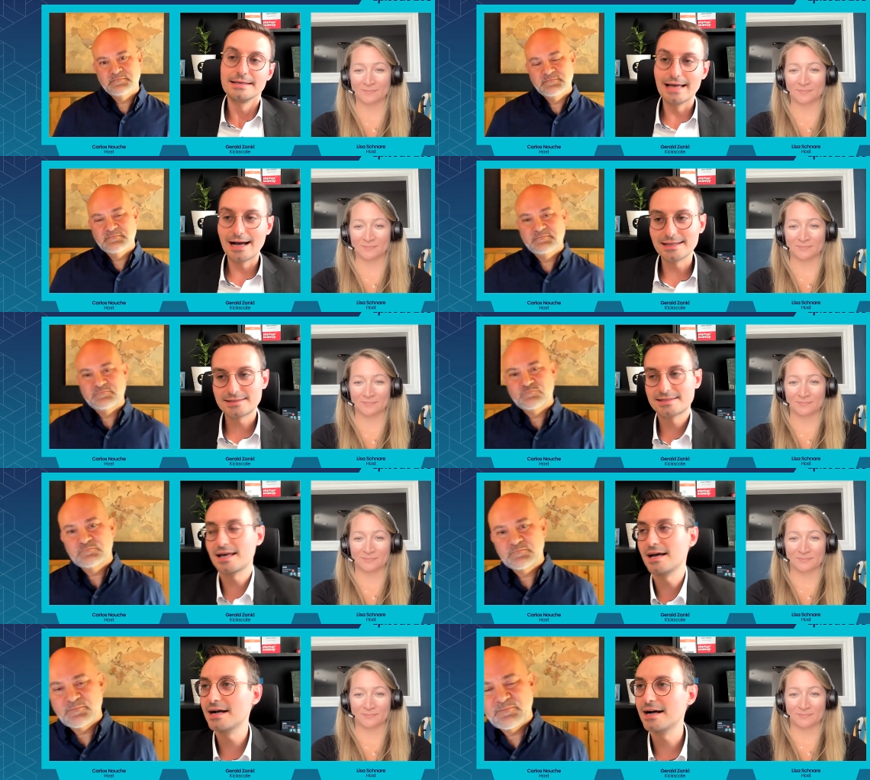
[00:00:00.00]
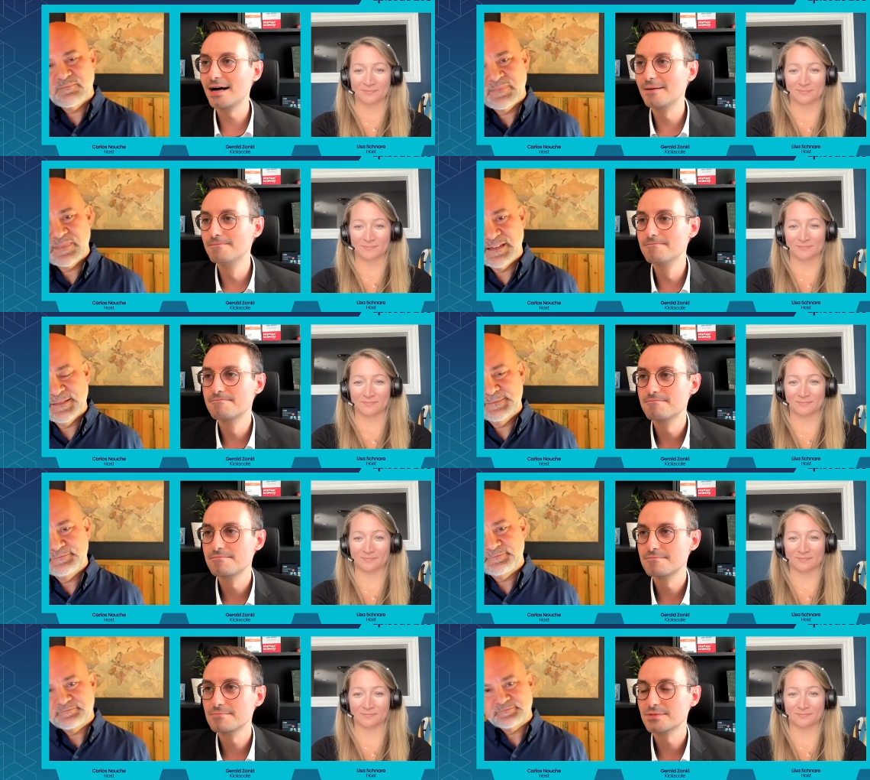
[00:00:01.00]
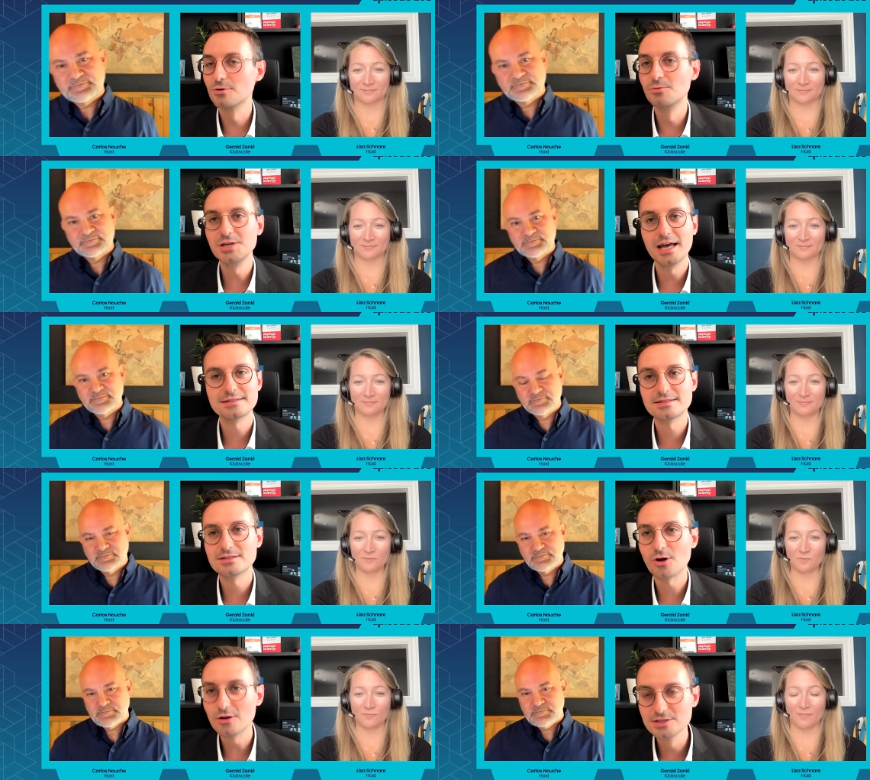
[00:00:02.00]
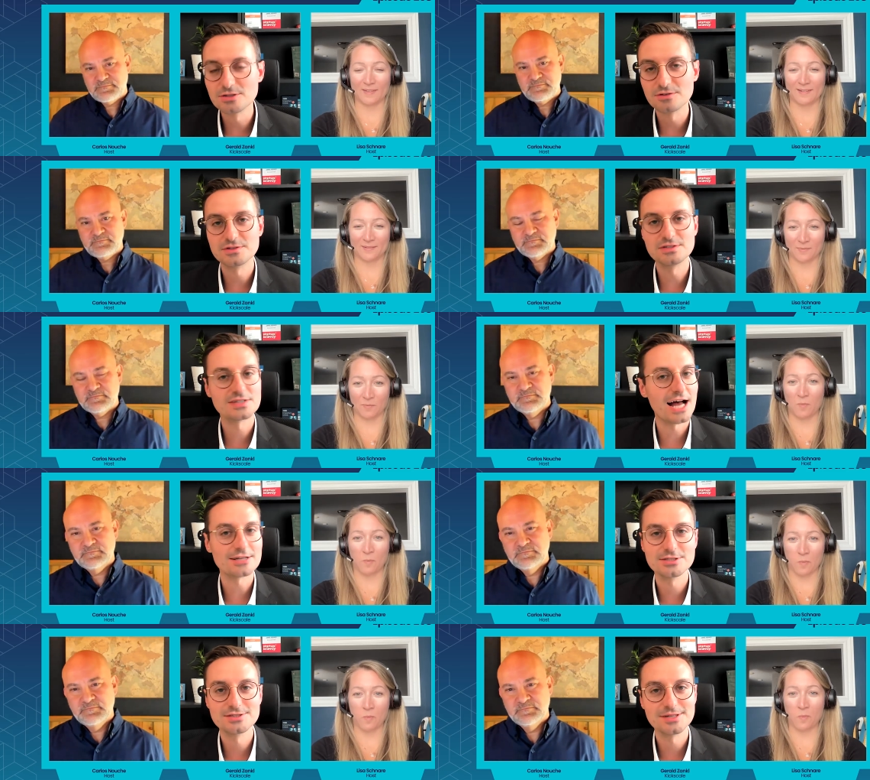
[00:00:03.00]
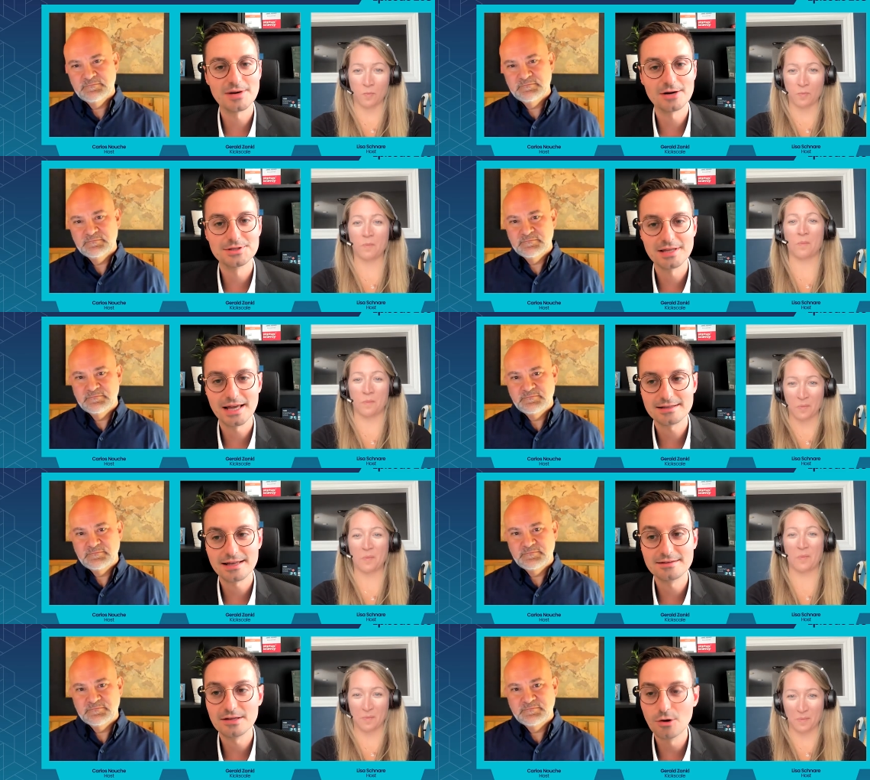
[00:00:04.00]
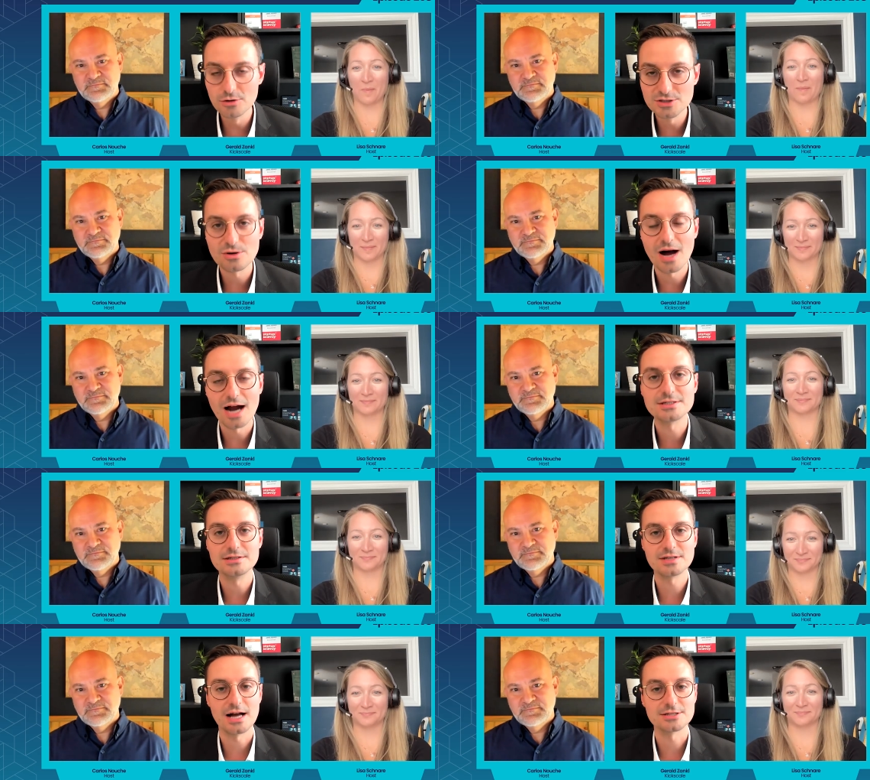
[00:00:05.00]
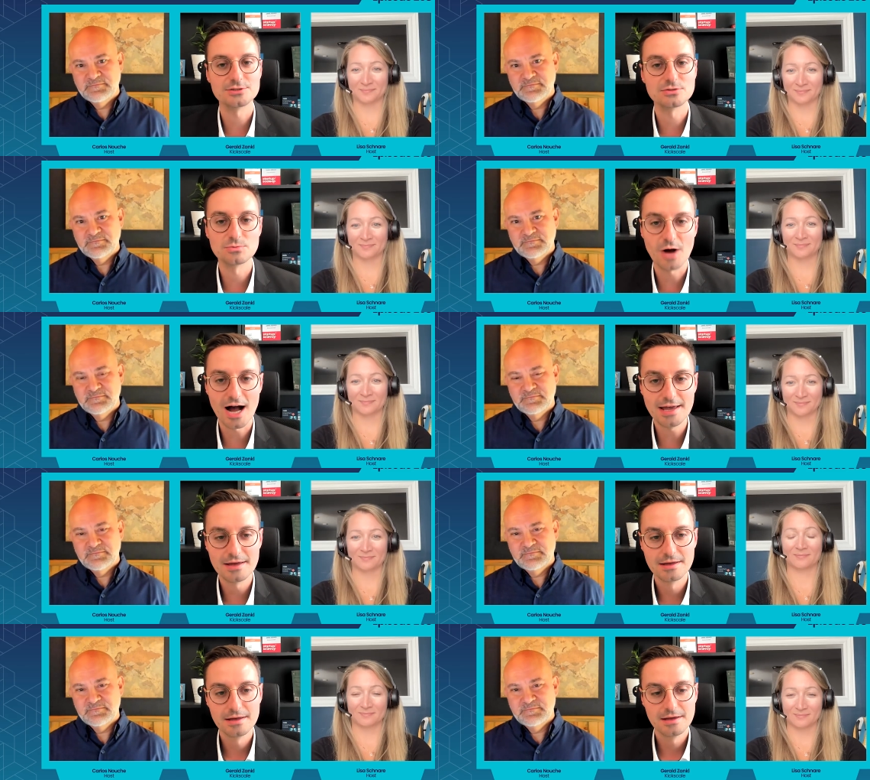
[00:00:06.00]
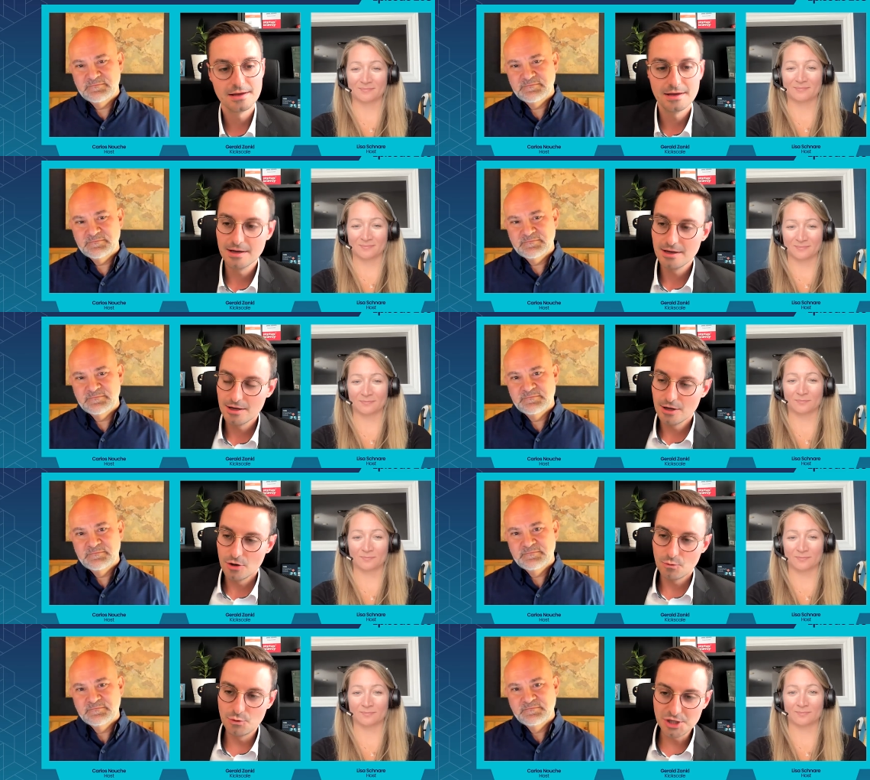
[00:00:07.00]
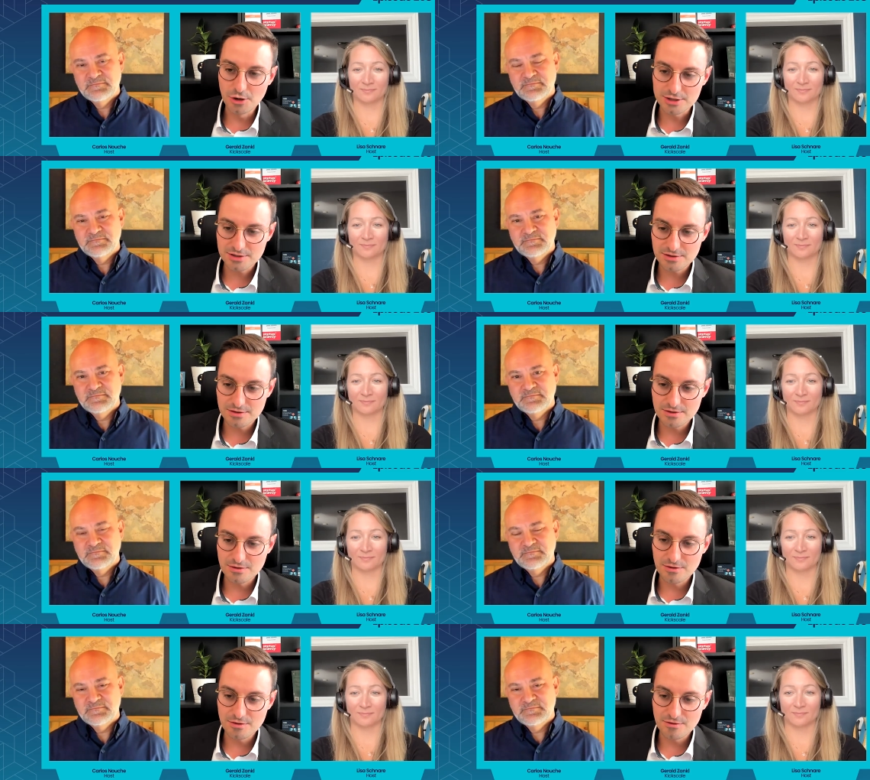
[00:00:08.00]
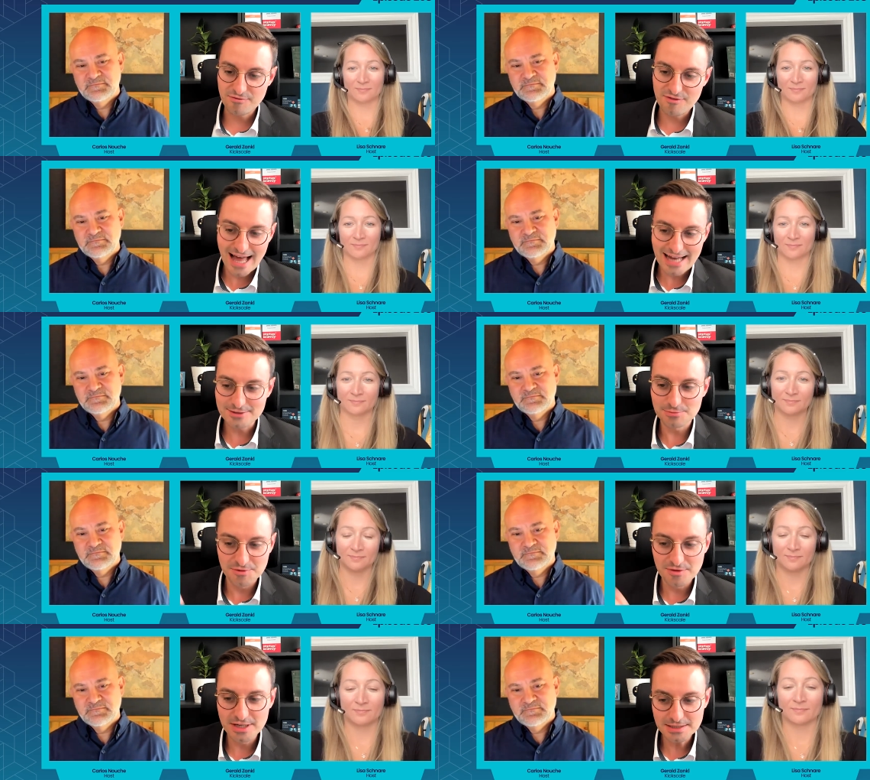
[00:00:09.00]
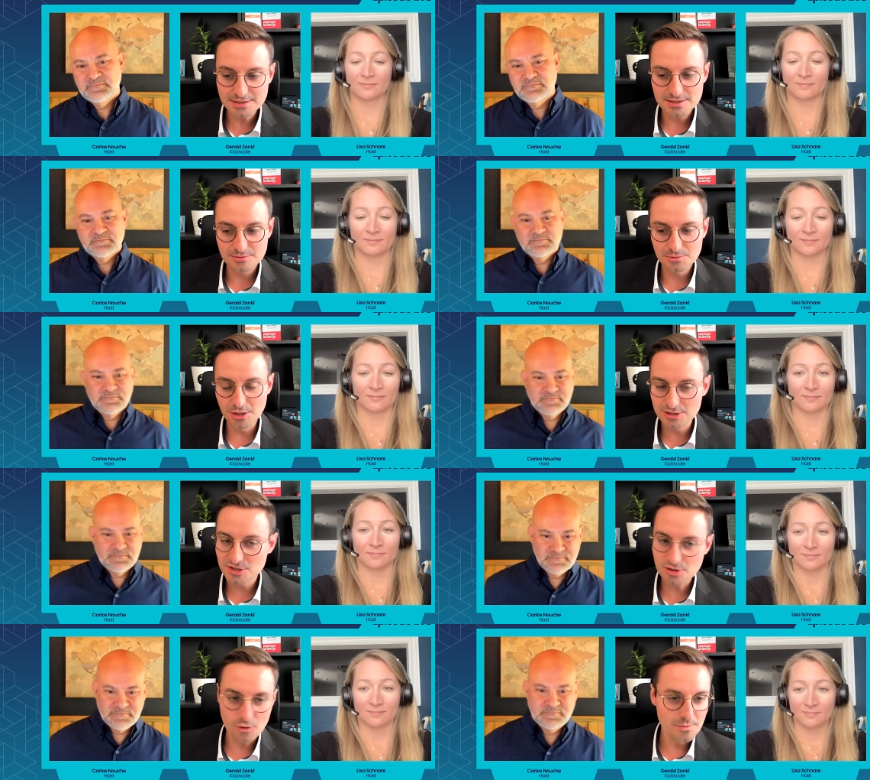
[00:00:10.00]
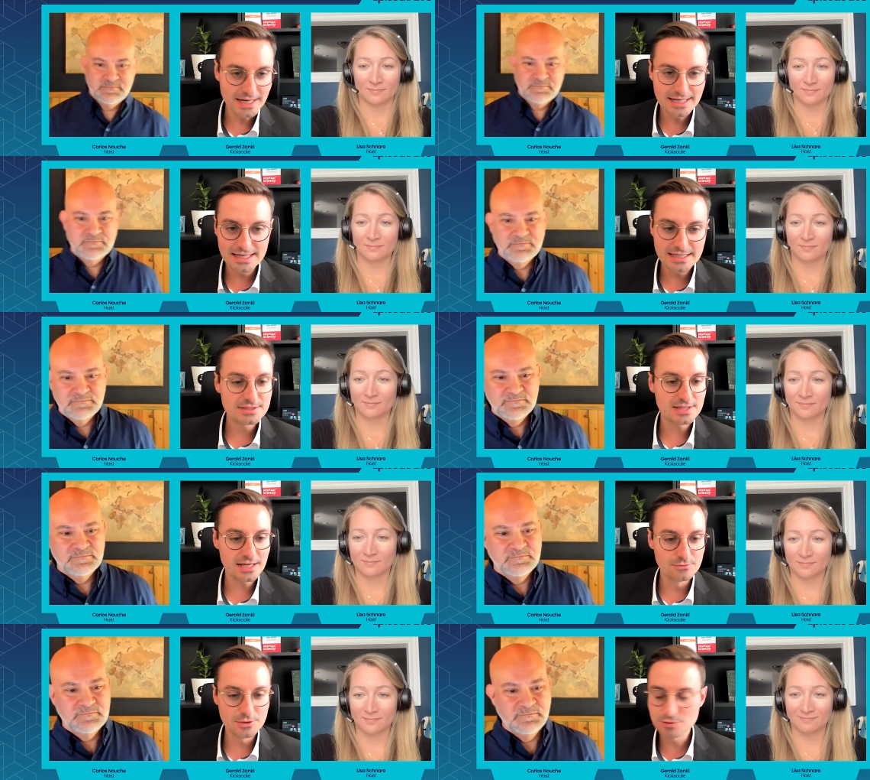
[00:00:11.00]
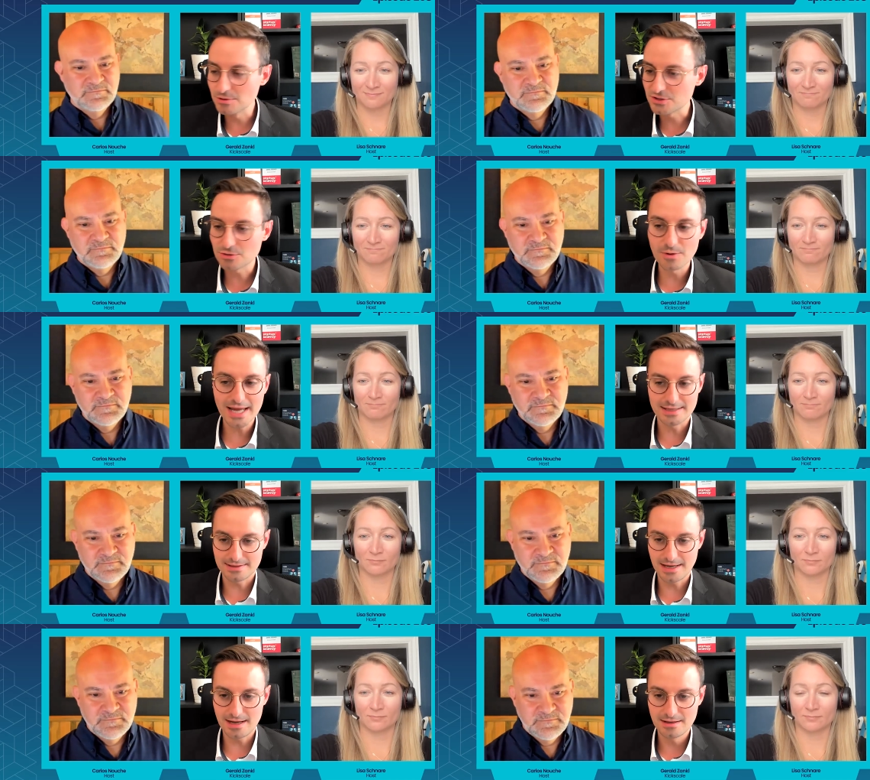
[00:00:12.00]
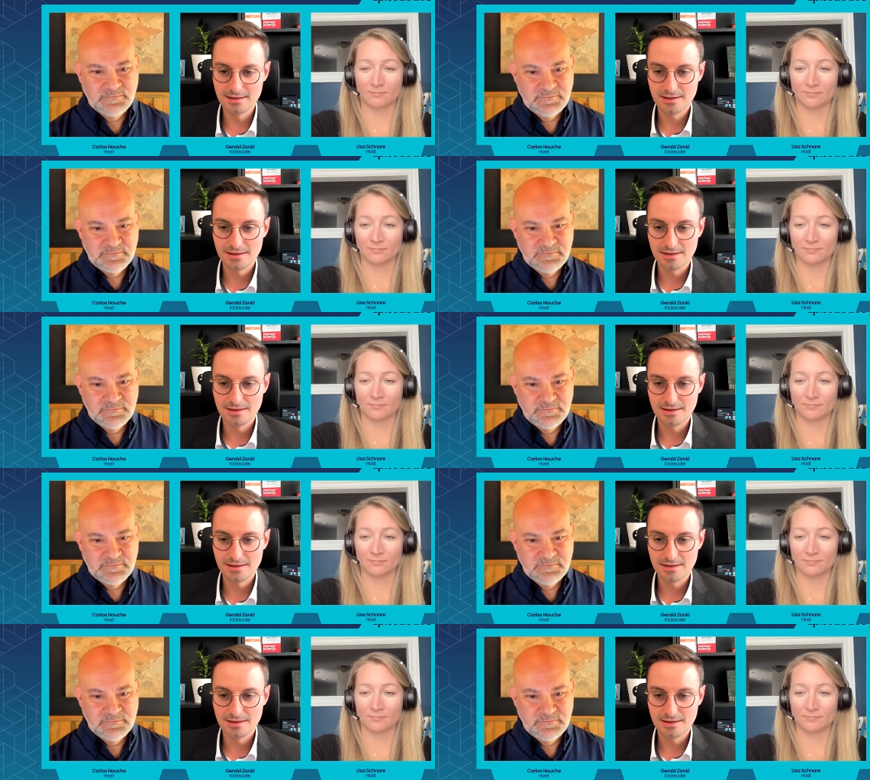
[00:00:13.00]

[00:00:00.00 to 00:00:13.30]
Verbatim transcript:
Speaker 1: yeah that's um so we had tons of discussions about that and also hard discussions why we got flooded with leads. We got so many leads in, which was great, yeah.